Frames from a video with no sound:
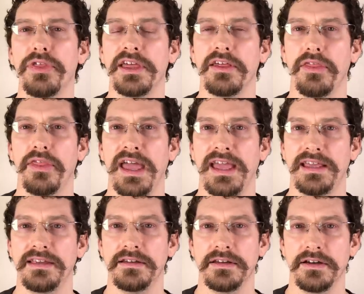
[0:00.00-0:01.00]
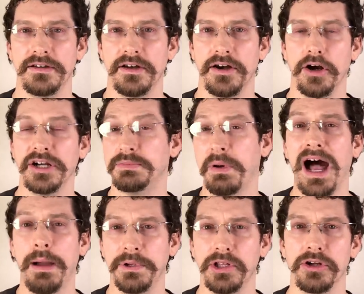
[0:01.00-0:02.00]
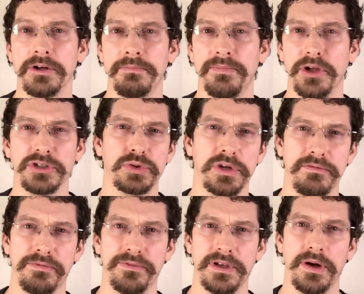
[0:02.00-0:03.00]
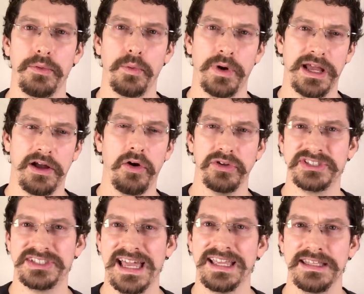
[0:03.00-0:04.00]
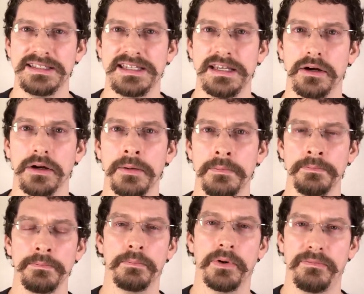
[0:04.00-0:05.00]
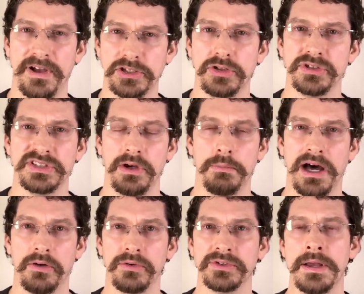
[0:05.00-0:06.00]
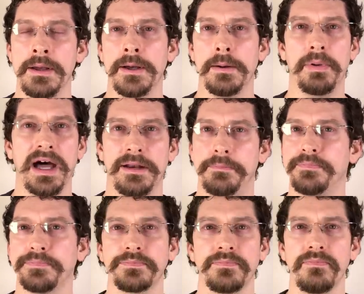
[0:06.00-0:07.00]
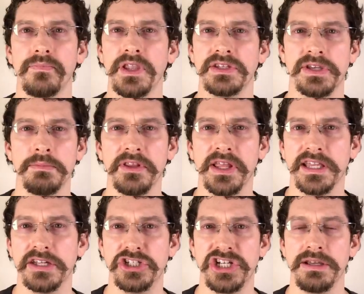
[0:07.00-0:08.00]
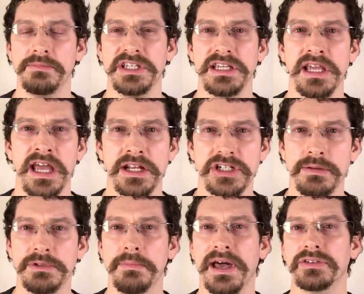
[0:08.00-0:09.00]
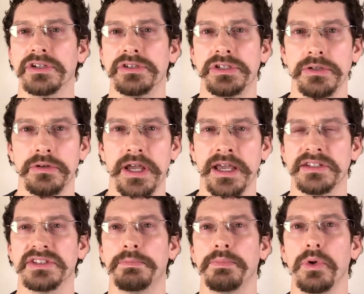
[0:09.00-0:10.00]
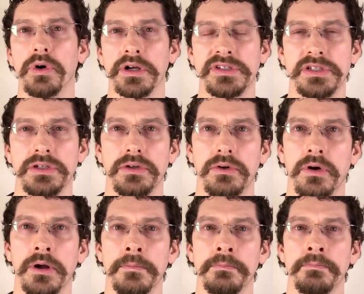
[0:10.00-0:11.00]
think they are as popular. They're sort of what I call second tier professional steel models, but something like a GMT, GMT Master 2, Explorer 2,